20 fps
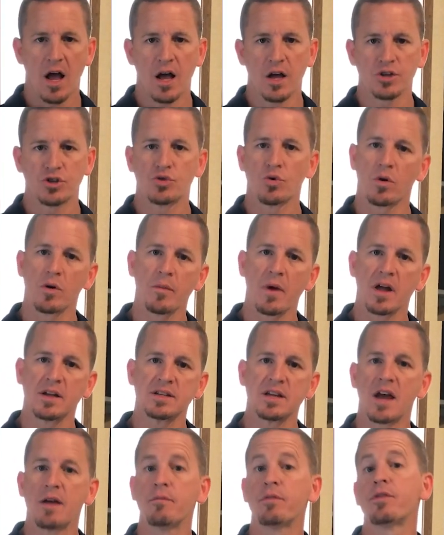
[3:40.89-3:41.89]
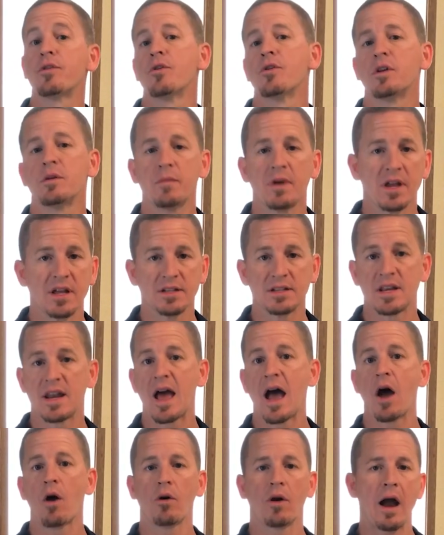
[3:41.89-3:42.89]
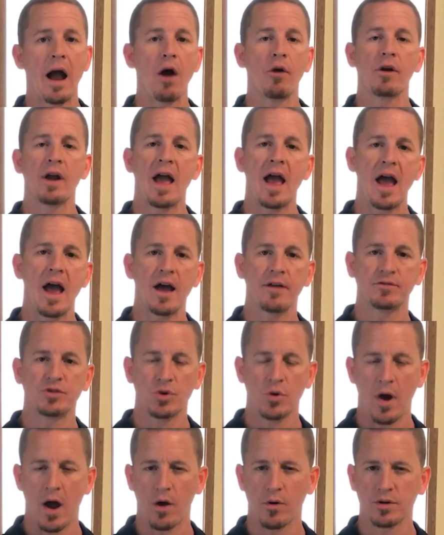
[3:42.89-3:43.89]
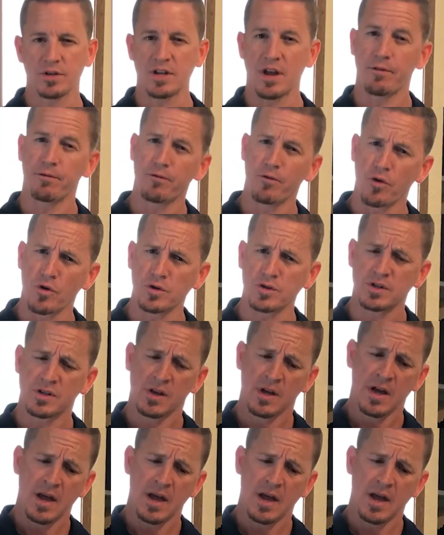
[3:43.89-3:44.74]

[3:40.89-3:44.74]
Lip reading: short amount of time, 30 minutes, an hour, hour and a half, 2 hours at first,